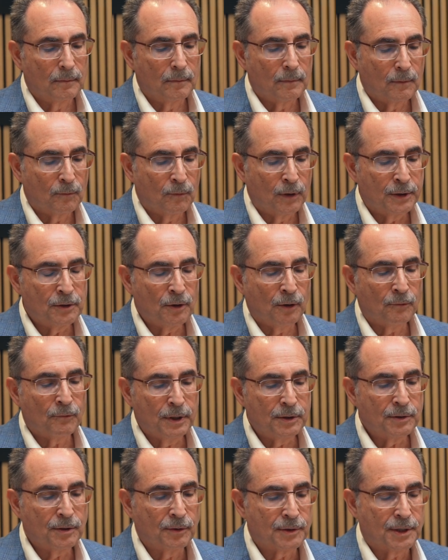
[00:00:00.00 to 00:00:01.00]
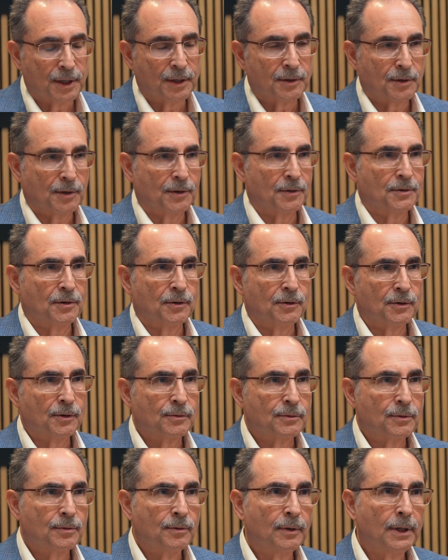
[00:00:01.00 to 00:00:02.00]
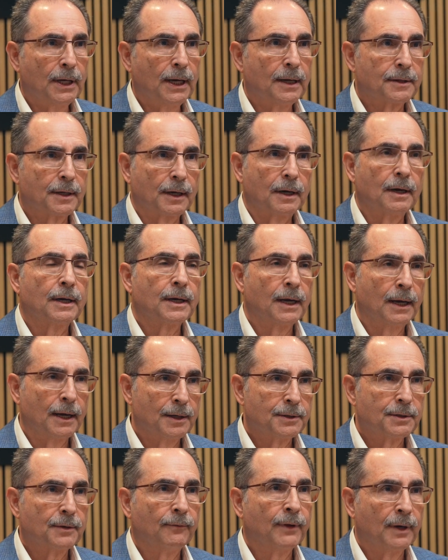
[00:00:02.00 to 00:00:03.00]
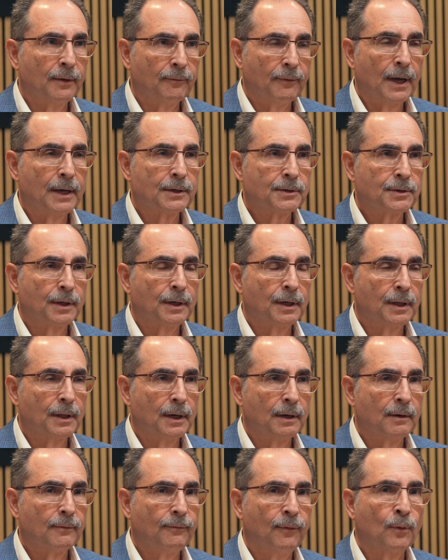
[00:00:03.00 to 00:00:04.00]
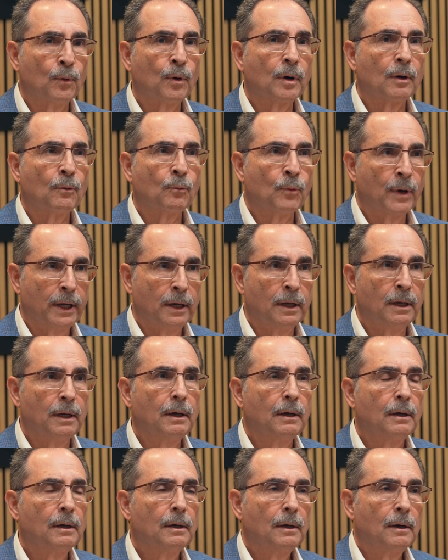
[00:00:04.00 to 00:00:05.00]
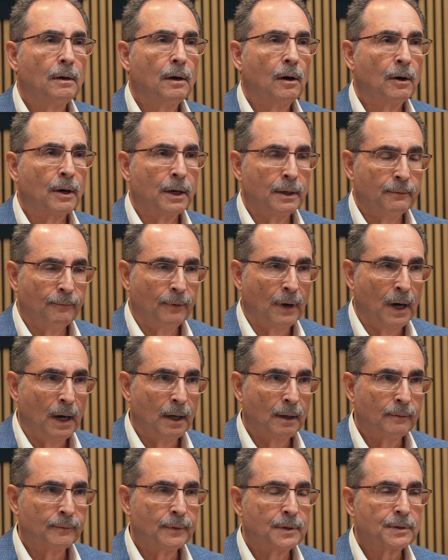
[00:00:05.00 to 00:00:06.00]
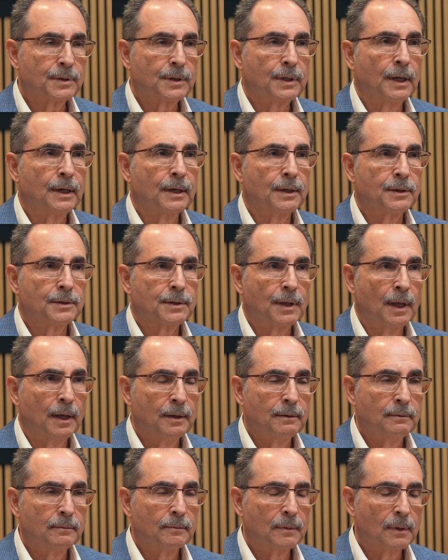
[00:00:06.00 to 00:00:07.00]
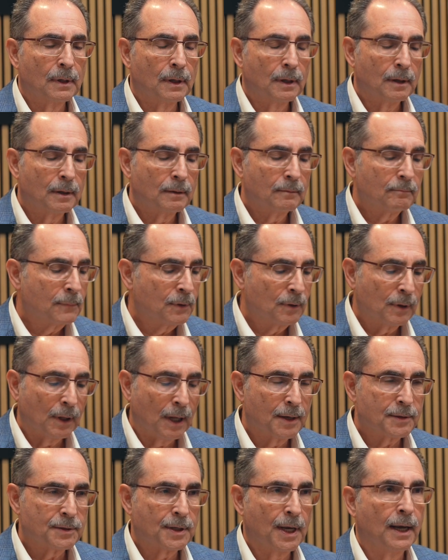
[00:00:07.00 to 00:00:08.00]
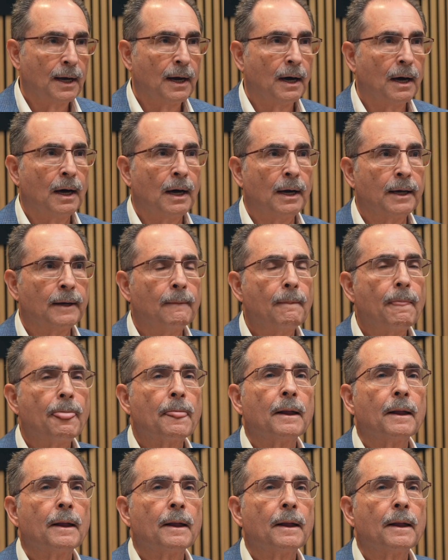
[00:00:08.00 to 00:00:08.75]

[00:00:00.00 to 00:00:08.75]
when you're a research institute, you're truly at the cutting edge of innovation, and therefore we are involved in studies that utilize AI.